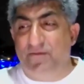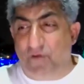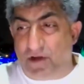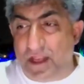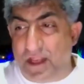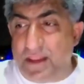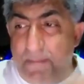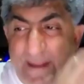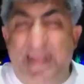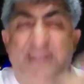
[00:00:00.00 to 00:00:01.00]
What is the
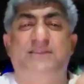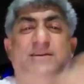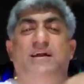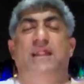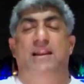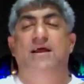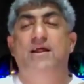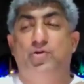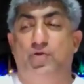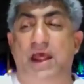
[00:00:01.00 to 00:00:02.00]
biggest hurdle?
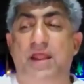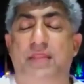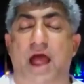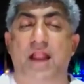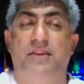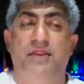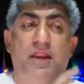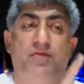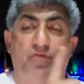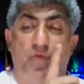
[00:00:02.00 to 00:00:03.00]
Today's answer
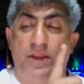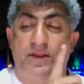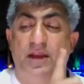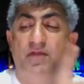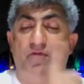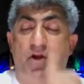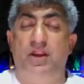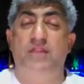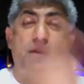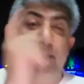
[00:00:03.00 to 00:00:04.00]
is, question is,
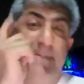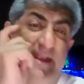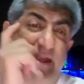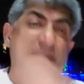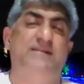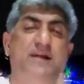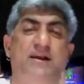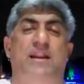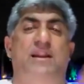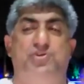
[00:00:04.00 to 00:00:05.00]
what is the biggest
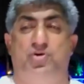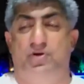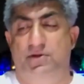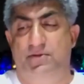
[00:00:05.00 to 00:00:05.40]
hurdle, Ashok?